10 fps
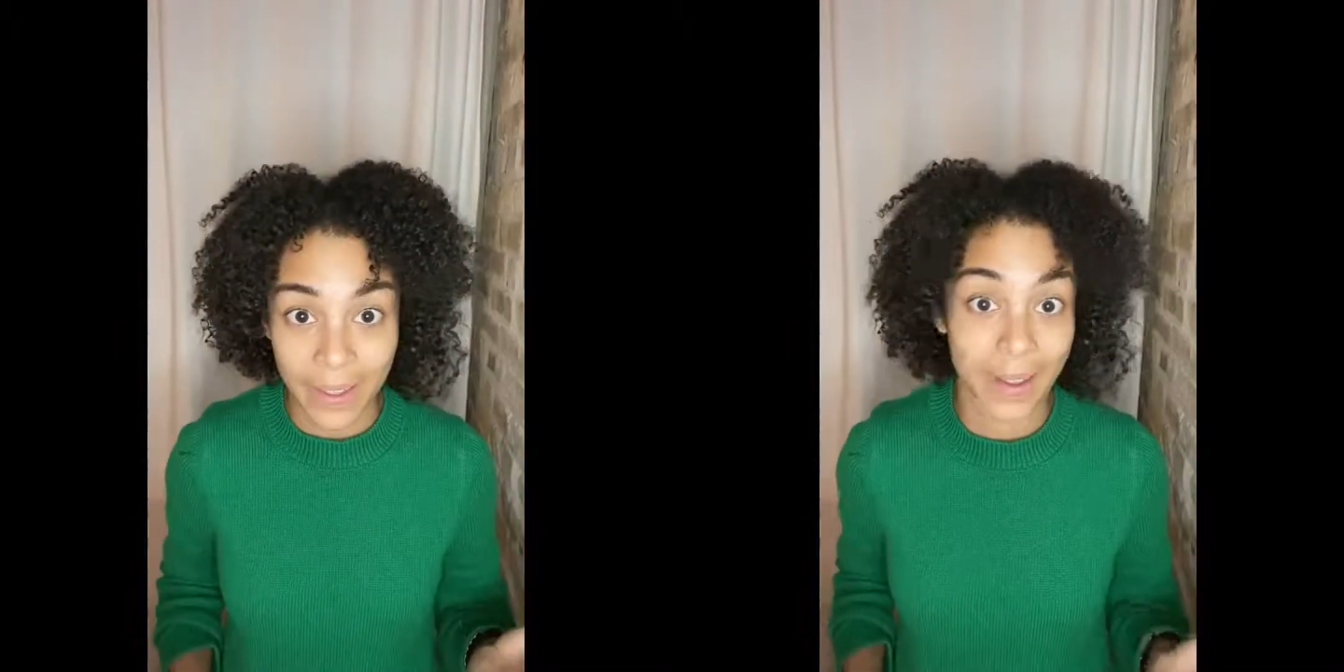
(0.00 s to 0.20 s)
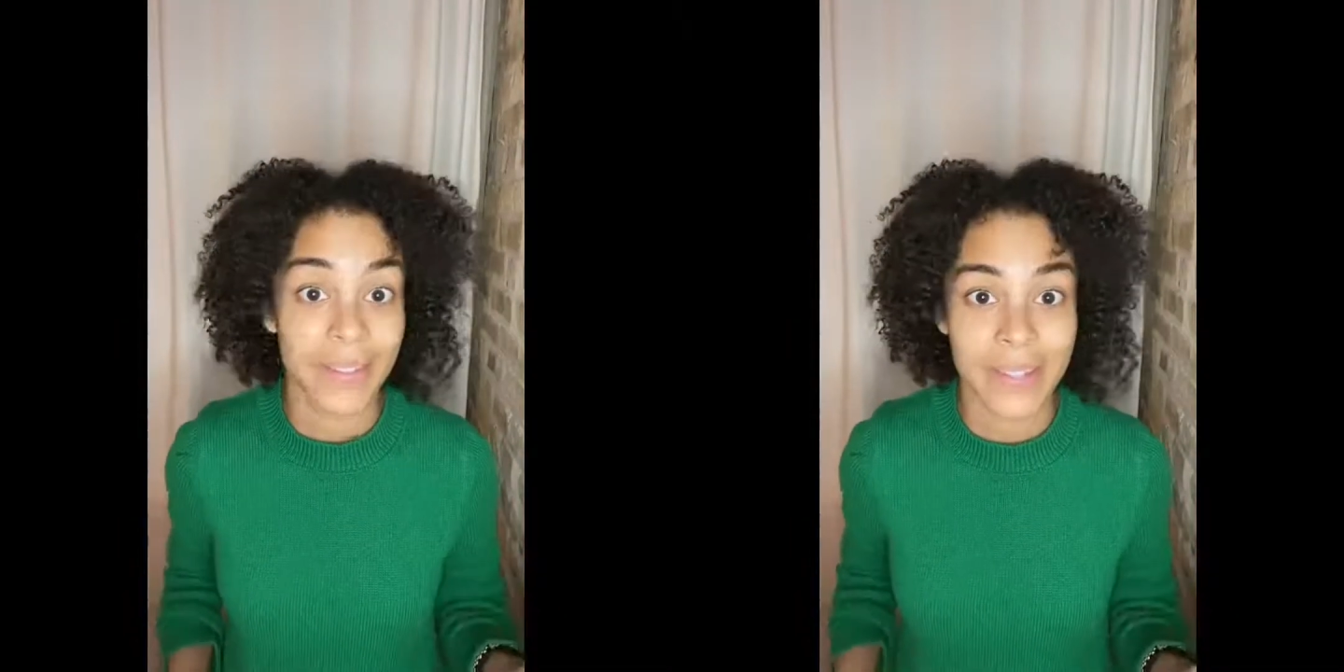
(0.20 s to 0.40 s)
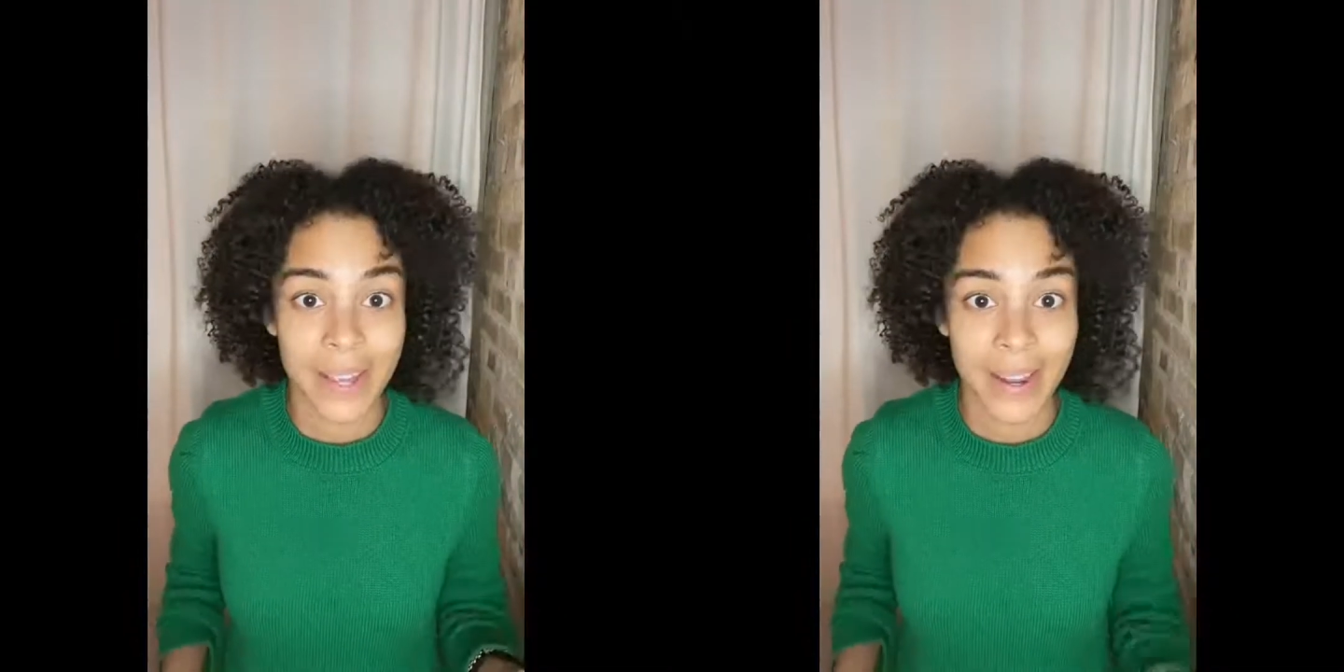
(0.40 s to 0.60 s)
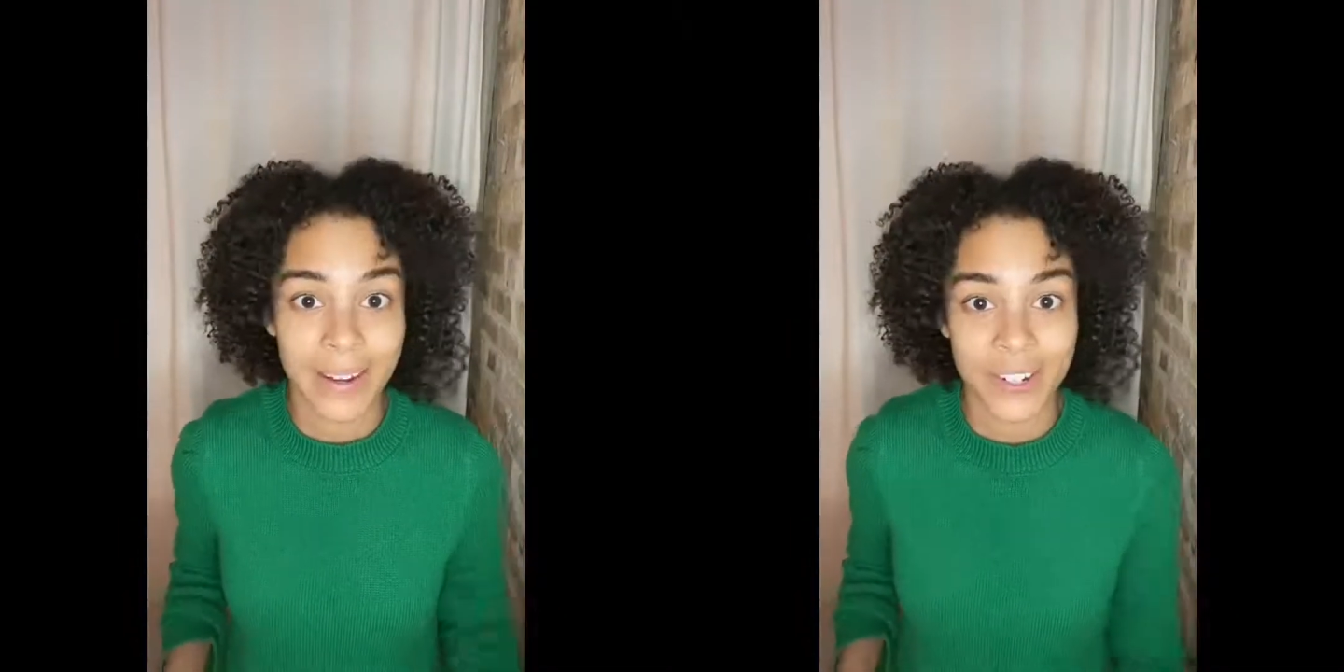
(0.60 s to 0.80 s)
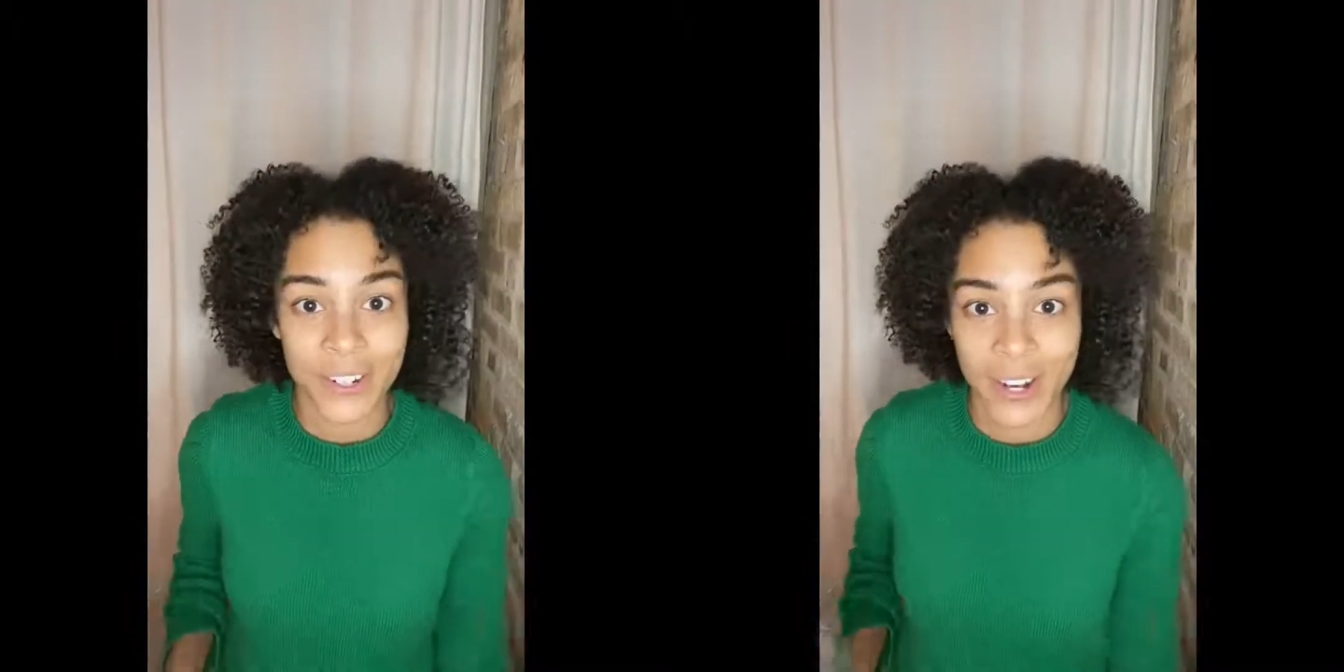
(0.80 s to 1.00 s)
the
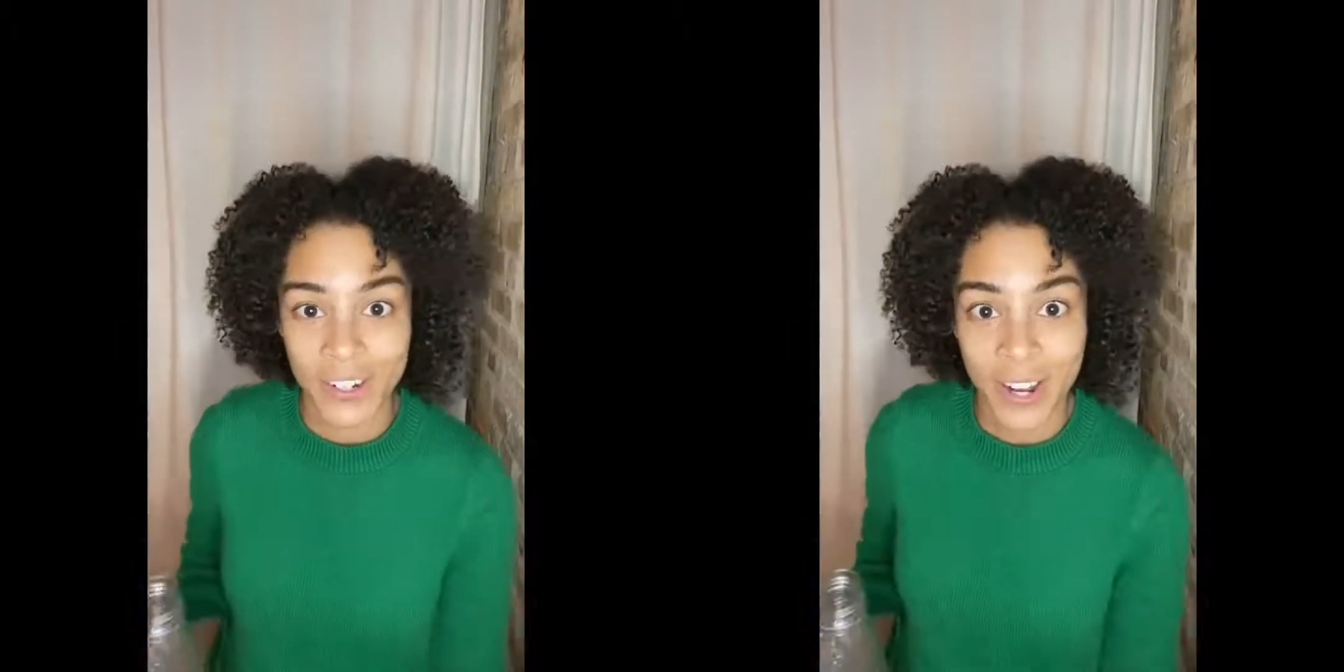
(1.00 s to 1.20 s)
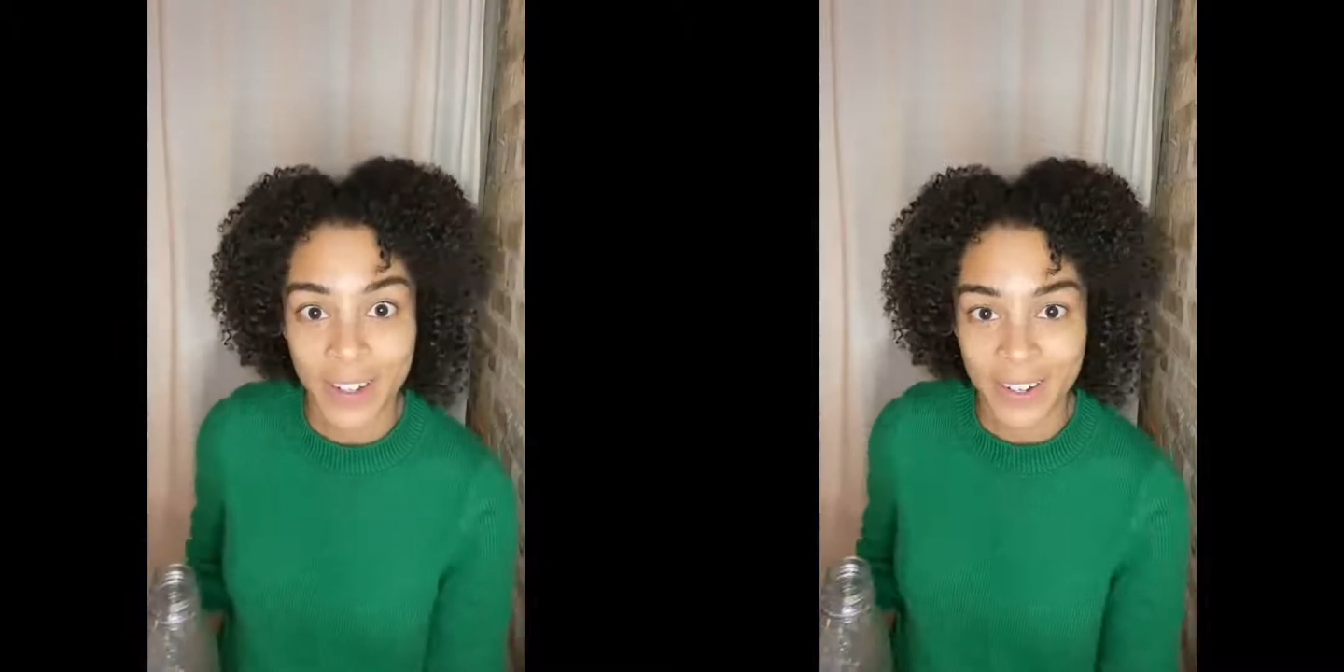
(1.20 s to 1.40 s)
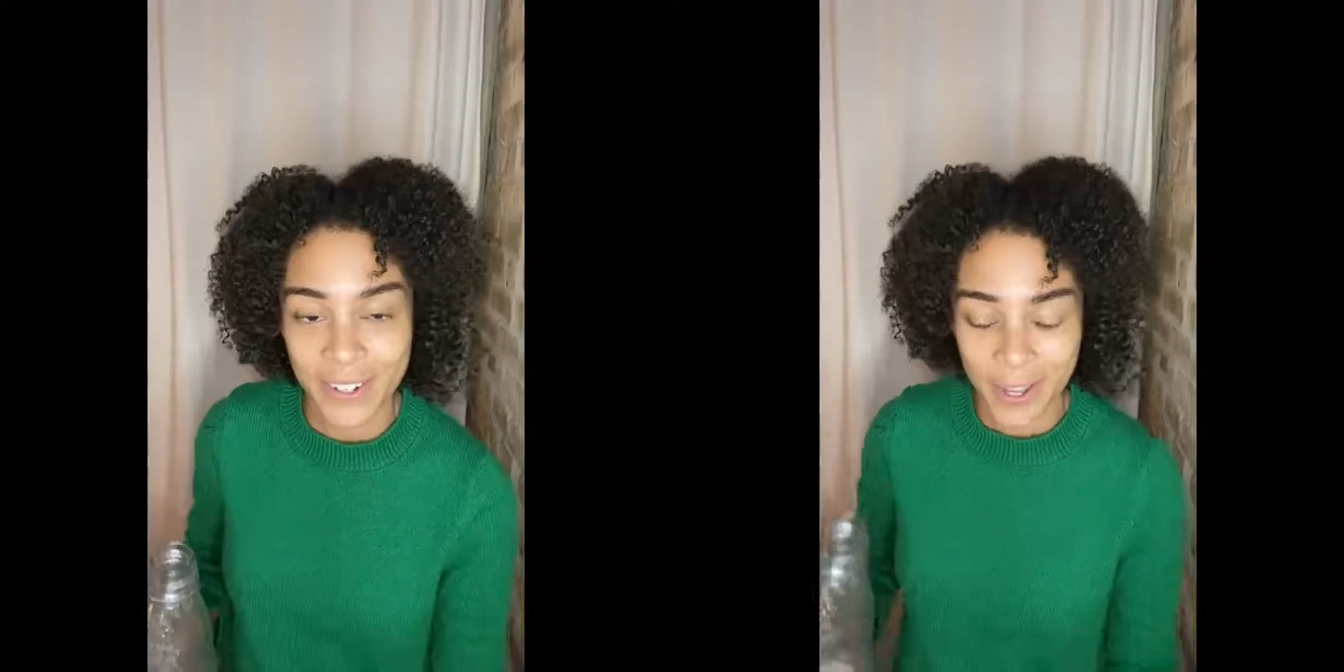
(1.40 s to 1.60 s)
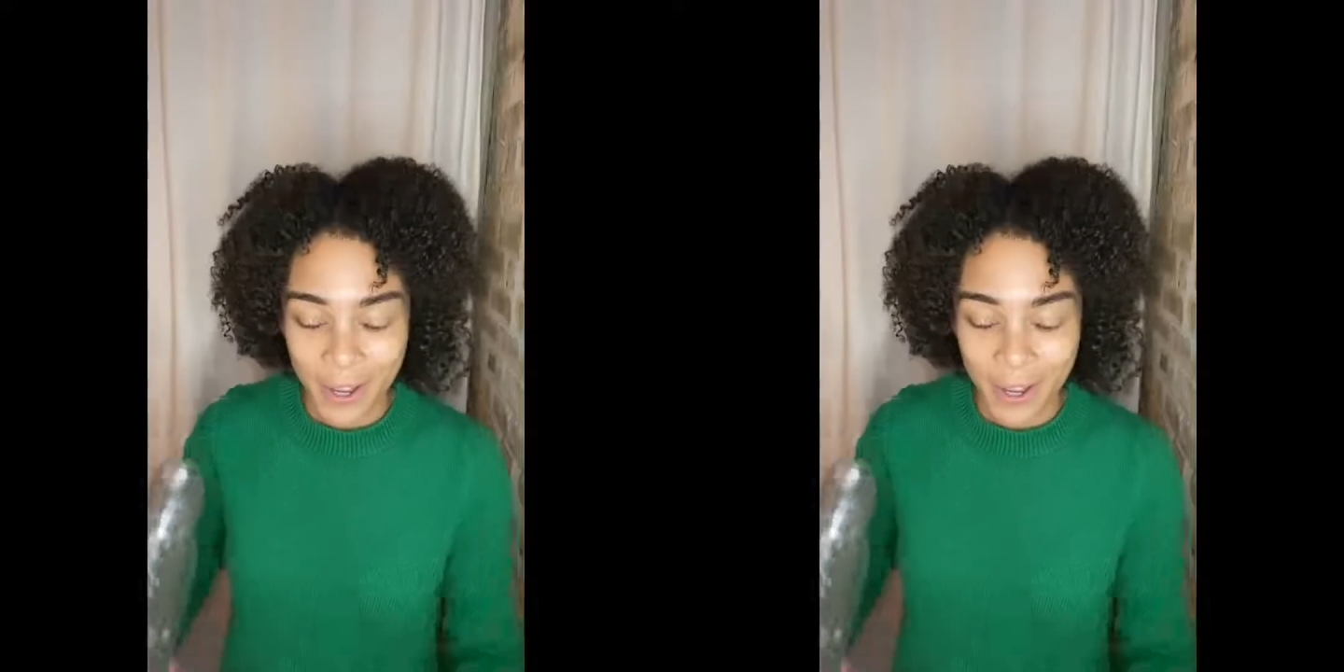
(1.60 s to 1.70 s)
anthocyanin, to change colors.